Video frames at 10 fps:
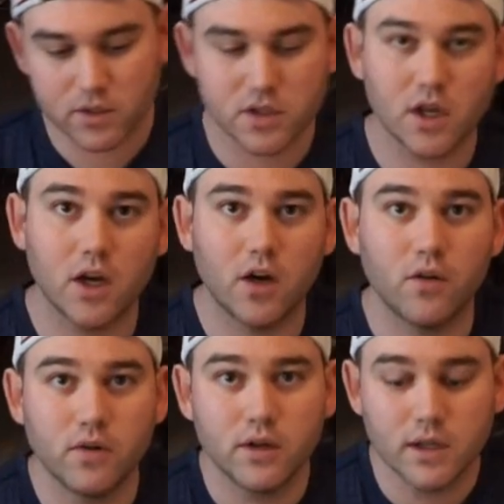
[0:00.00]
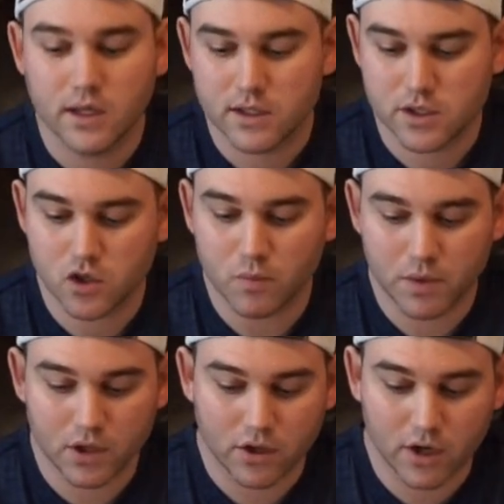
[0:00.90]
So let's
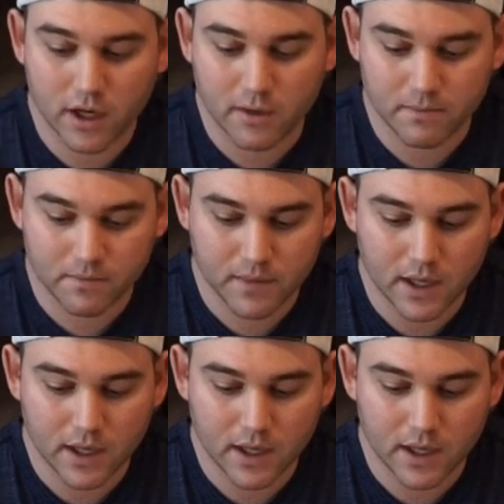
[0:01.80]
open her up.